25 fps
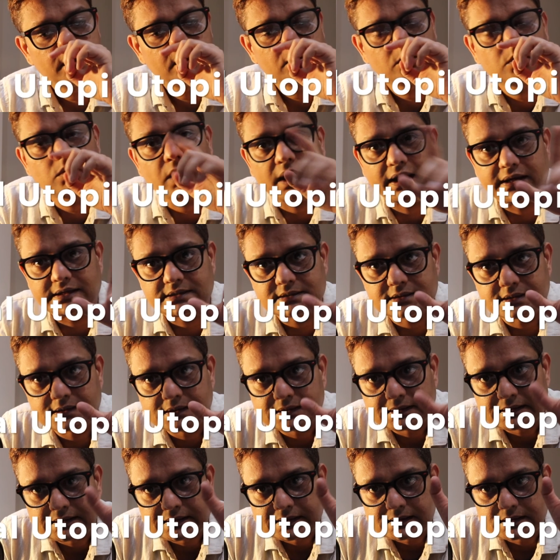Right,
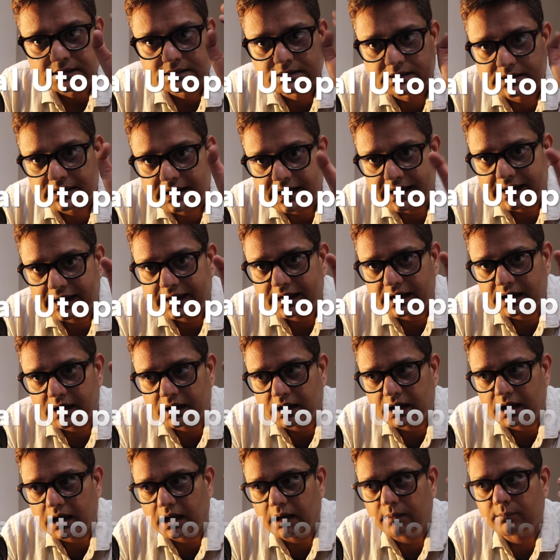today
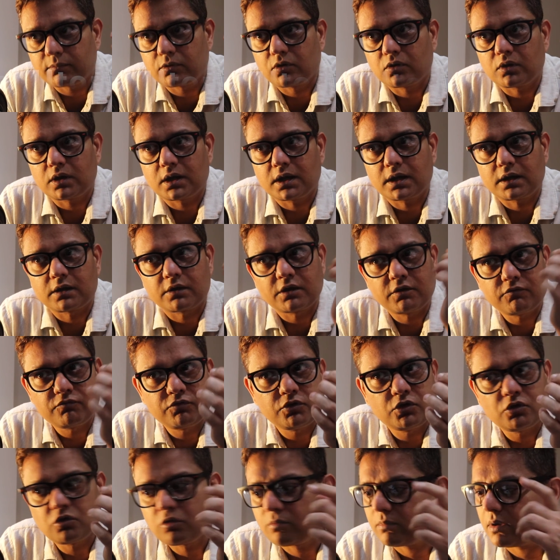I'm gonna
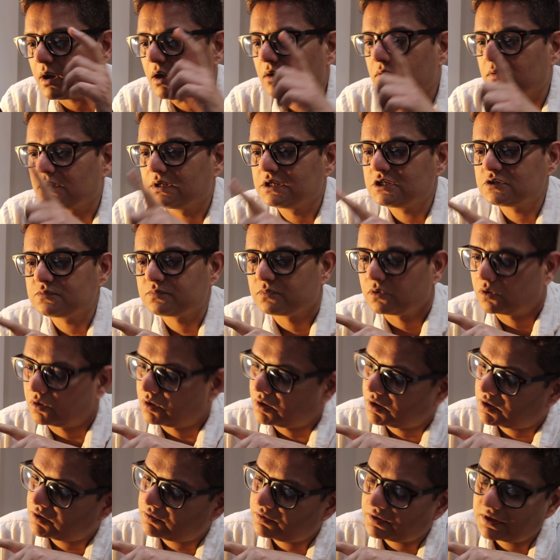review about this
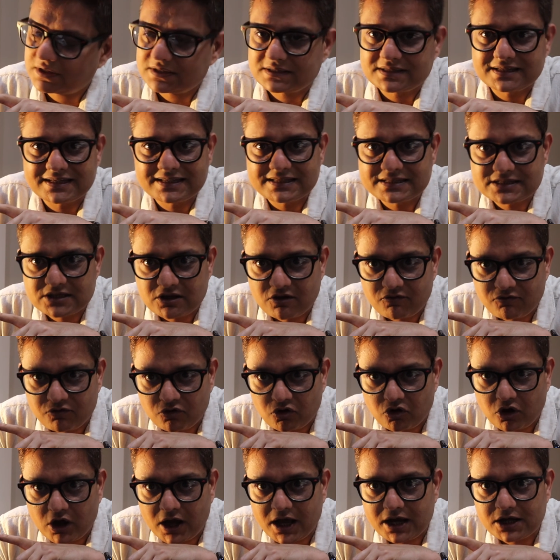product. This is
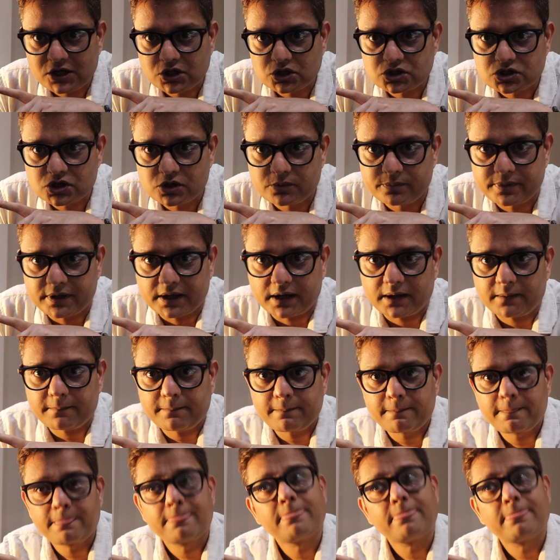Focal Utopia